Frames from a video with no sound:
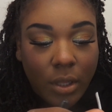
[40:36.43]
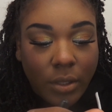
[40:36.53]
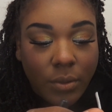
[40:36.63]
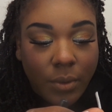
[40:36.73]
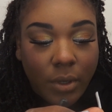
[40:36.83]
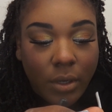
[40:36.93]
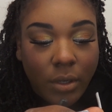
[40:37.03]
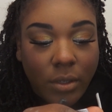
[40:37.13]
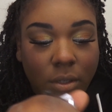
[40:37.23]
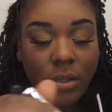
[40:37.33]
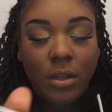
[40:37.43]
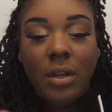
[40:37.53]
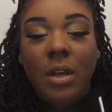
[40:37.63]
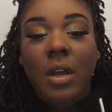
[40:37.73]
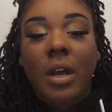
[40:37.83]
That's what it is.
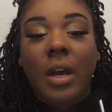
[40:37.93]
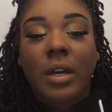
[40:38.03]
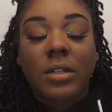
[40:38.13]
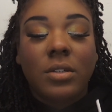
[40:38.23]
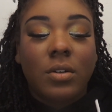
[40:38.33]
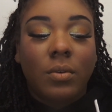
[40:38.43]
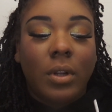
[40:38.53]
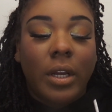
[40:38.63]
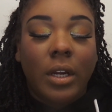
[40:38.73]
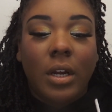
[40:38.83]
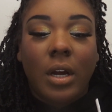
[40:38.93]
I just don't like